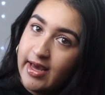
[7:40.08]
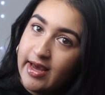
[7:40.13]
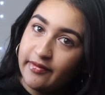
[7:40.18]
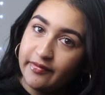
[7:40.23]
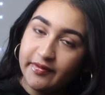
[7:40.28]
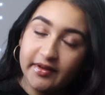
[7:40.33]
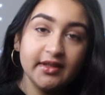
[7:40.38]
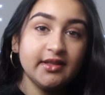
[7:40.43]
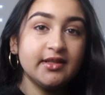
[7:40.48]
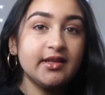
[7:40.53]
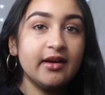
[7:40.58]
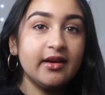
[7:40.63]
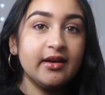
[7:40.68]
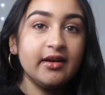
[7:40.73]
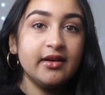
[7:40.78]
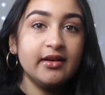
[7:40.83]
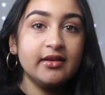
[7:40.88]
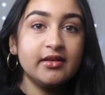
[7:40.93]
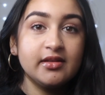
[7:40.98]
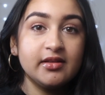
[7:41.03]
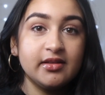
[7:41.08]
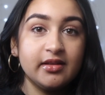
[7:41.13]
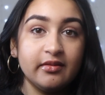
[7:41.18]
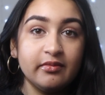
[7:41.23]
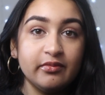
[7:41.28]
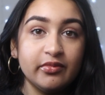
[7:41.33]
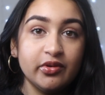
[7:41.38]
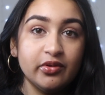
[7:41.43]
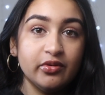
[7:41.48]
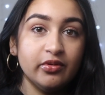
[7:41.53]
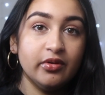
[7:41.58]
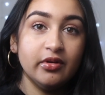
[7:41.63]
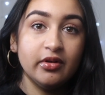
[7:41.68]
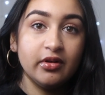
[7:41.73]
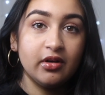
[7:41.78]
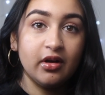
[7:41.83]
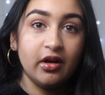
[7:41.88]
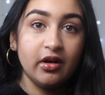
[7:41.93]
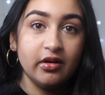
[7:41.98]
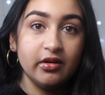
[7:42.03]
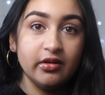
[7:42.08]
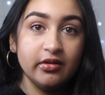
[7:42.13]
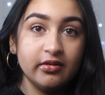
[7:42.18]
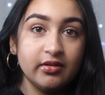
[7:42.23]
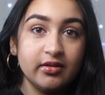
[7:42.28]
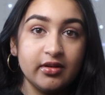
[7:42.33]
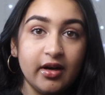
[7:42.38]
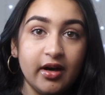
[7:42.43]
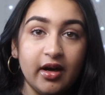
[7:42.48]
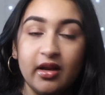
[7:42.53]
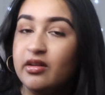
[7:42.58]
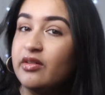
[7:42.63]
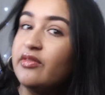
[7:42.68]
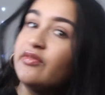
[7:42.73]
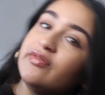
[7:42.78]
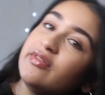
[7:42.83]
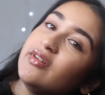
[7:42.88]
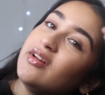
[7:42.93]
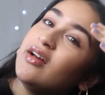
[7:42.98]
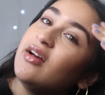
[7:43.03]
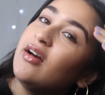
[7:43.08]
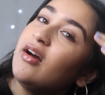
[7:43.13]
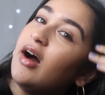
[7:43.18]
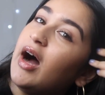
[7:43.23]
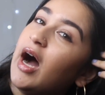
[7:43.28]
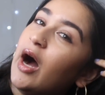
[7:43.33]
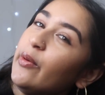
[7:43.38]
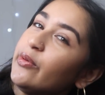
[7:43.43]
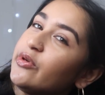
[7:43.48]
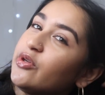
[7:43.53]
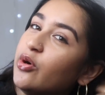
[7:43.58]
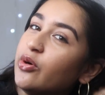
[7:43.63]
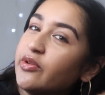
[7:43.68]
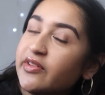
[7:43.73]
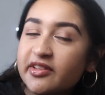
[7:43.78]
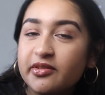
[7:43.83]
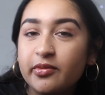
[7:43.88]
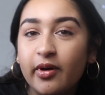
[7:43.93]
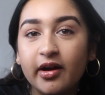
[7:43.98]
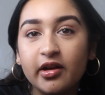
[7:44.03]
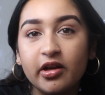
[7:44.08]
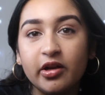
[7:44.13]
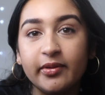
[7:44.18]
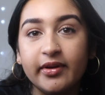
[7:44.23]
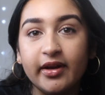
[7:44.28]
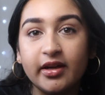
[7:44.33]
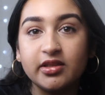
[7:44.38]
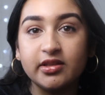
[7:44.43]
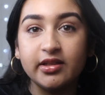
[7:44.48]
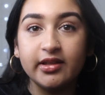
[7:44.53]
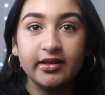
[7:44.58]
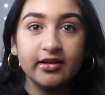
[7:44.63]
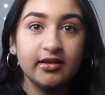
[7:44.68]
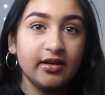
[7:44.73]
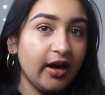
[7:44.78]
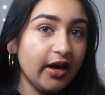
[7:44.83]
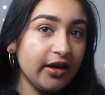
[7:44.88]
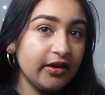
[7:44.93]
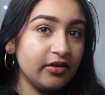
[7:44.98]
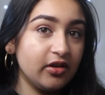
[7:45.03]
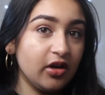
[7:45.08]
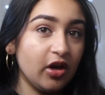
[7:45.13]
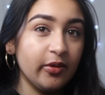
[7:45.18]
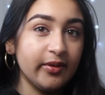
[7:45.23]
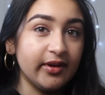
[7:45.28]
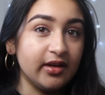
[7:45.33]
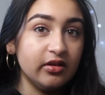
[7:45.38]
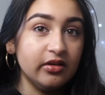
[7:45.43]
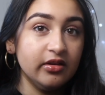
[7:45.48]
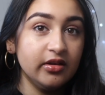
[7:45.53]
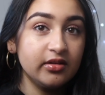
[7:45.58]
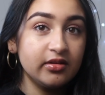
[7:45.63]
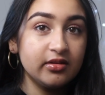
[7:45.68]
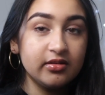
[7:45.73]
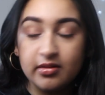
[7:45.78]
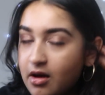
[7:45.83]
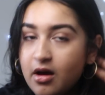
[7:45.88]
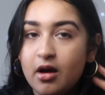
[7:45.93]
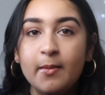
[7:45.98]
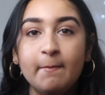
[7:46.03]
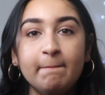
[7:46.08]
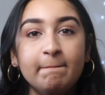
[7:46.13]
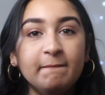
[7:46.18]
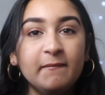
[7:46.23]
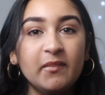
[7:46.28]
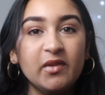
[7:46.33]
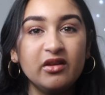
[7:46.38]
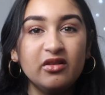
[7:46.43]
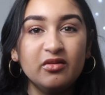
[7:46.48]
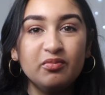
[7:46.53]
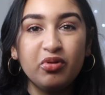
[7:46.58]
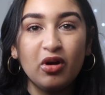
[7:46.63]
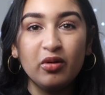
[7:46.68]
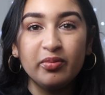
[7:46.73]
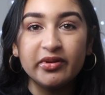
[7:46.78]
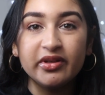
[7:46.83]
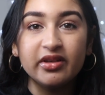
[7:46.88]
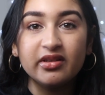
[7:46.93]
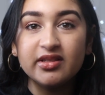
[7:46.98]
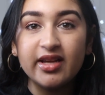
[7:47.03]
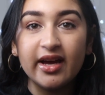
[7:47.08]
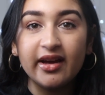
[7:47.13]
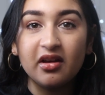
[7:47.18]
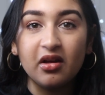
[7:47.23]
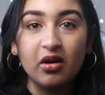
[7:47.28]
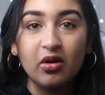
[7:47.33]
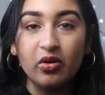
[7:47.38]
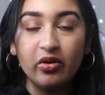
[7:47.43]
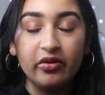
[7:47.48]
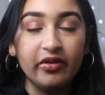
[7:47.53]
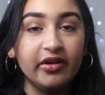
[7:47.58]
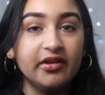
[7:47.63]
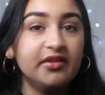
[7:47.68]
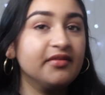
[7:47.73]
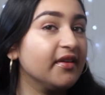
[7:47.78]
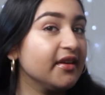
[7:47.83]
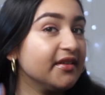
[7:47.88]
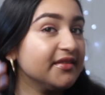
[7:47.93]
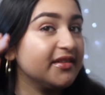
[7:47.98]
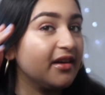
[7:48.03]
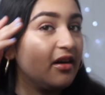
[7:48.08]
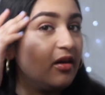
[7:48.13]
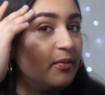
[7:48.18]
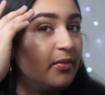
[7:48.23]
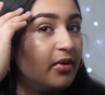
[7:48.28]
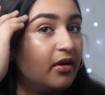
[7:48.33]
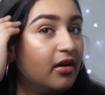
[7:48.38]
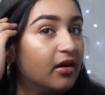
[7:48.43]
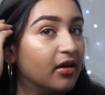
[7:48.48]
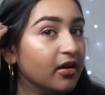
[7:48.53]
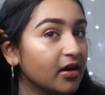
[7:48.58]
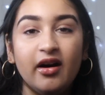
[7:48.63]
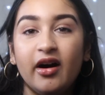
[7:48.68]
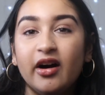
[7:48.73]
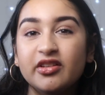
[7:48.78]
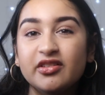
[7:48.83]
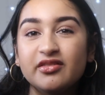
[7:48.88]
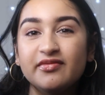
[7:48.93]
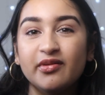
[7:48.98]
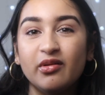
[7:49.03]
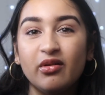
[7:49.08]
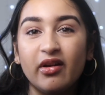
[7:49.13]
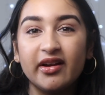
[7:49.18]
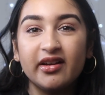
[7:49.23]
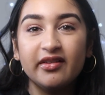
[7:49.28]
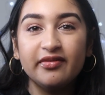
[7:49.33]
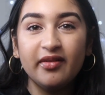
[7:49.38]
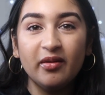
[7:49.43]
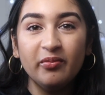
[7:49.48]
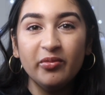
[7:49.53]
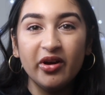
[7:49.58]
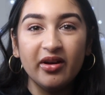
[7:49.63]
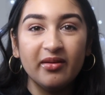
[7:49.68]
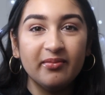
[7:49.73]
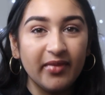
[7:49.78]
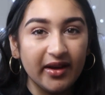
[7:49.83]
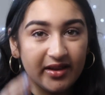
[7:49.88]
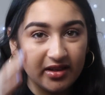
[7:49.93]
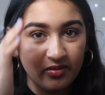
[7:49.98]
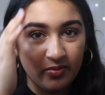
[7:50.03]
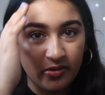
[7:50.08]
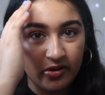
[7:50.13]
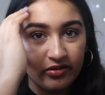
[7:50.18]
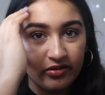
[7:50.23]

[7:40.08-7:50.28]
everyday, simple glow kind of. I would call this quite glowy actually, kind of glowy look. You probably could take a lot of those things out, but I just feel like if I'm putting makeup